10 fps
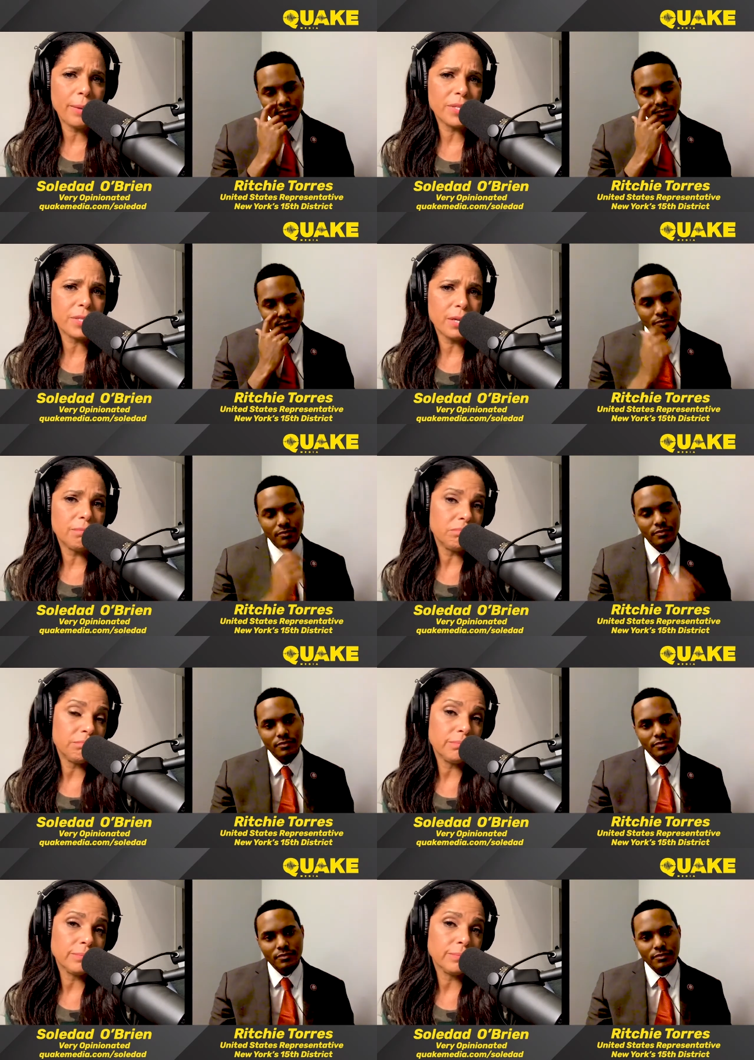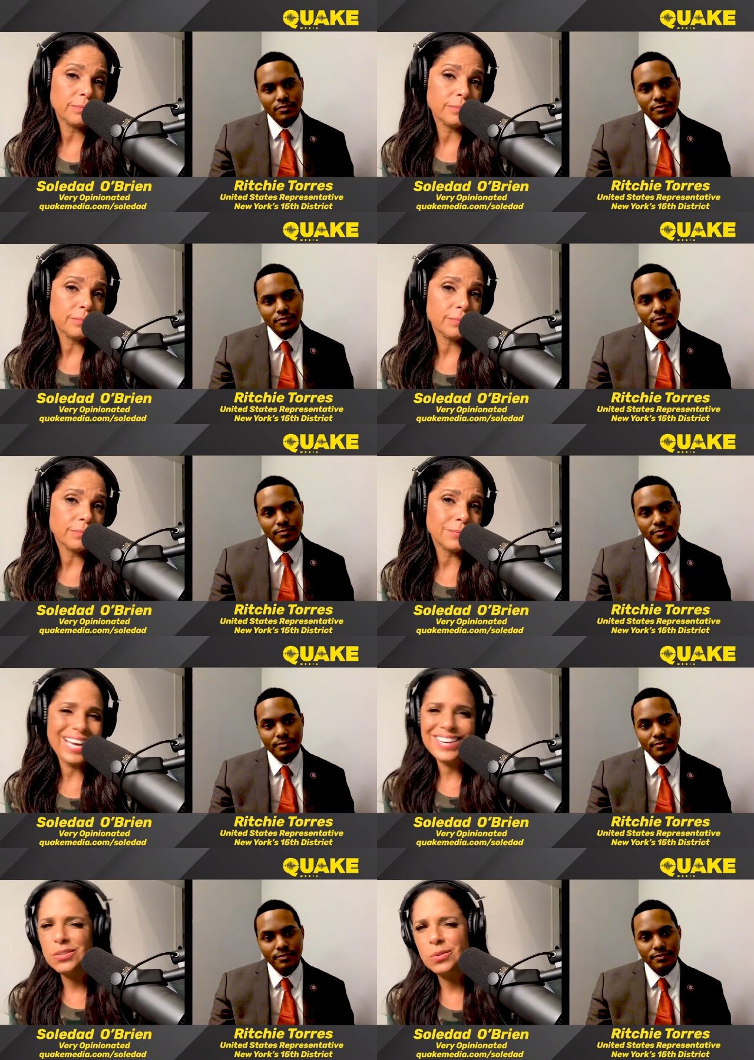Speaker 1: supremacy.
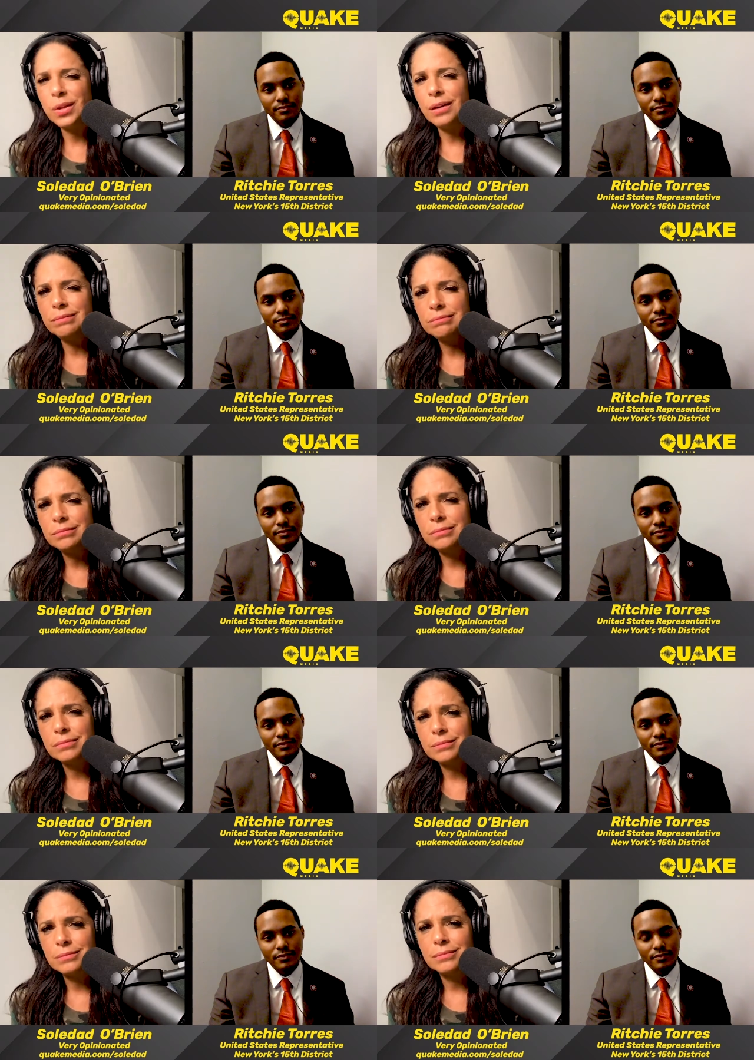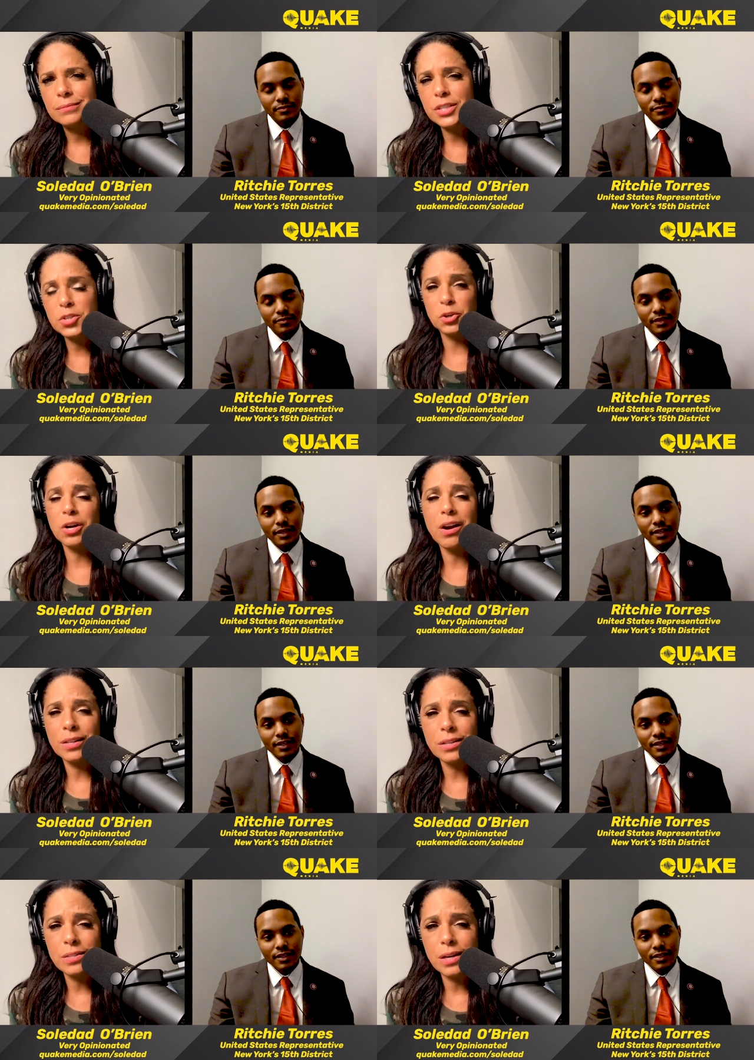How do you do that? These are your
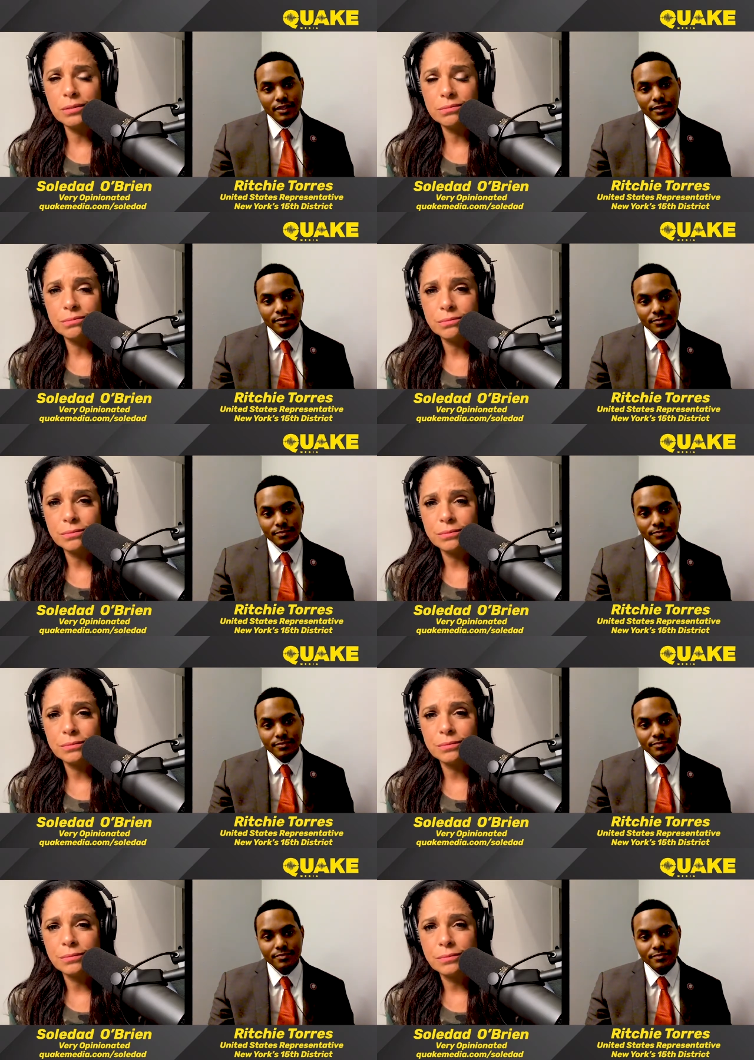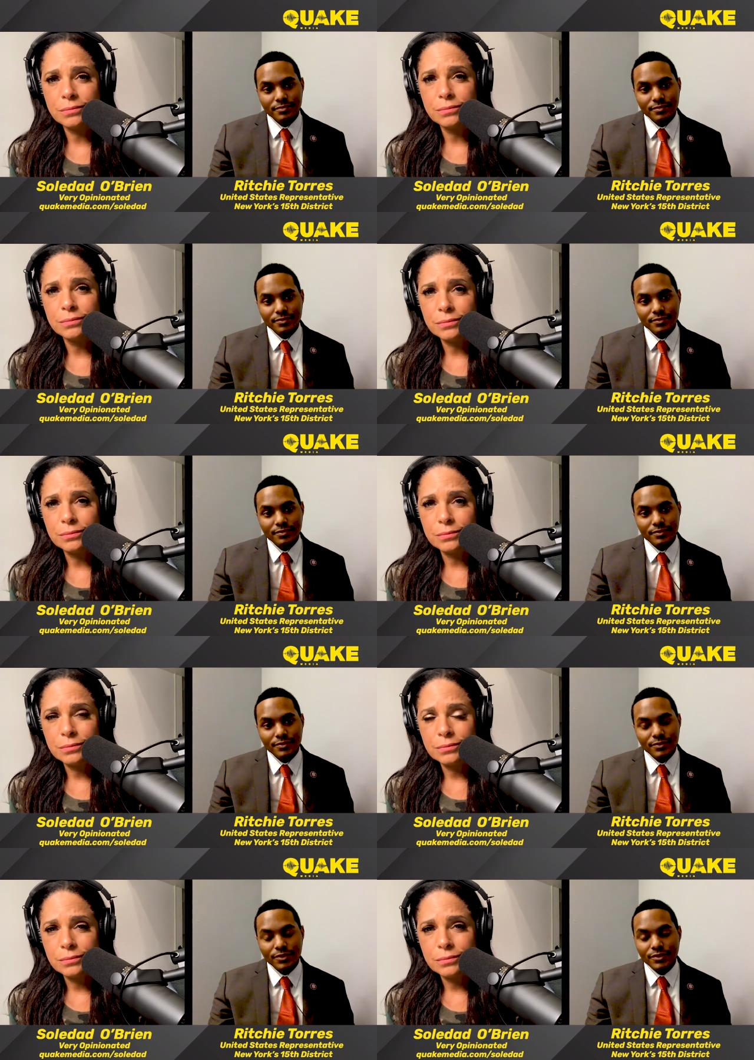colleagues now.
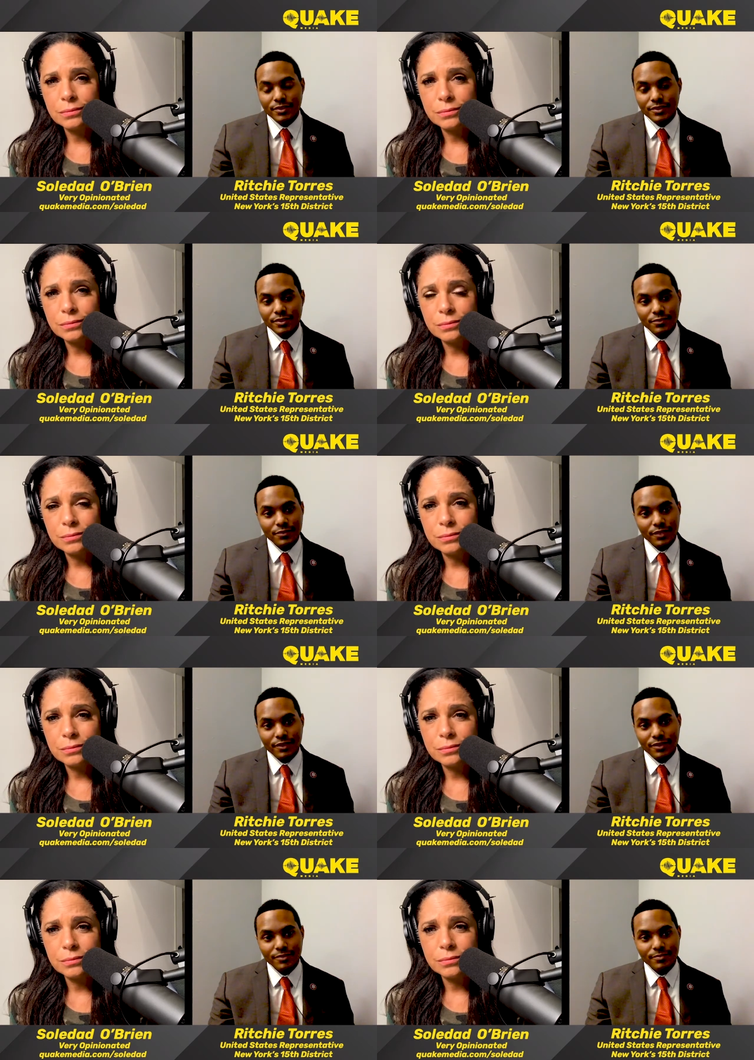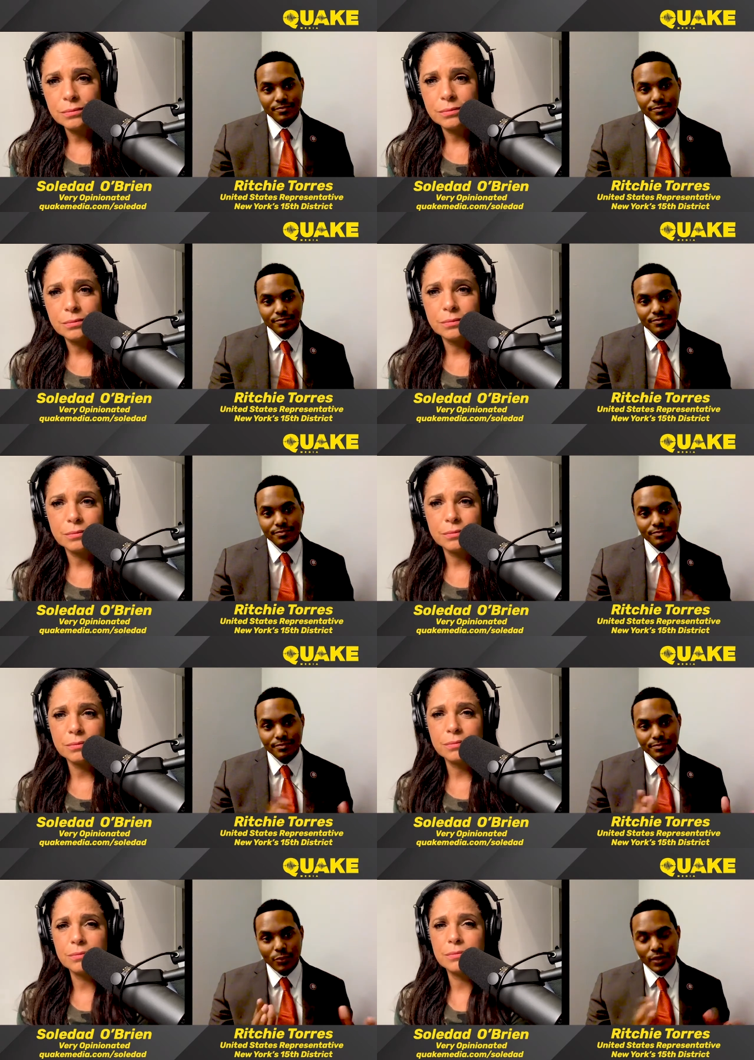
Speaker 2: No, it's a fair
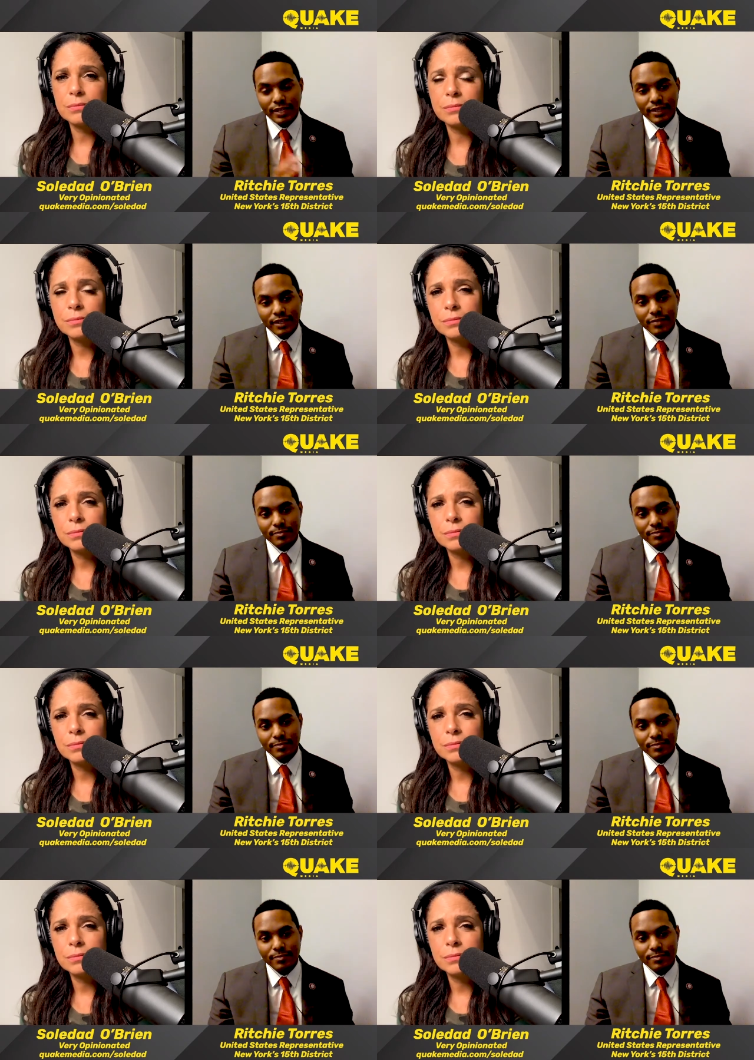point.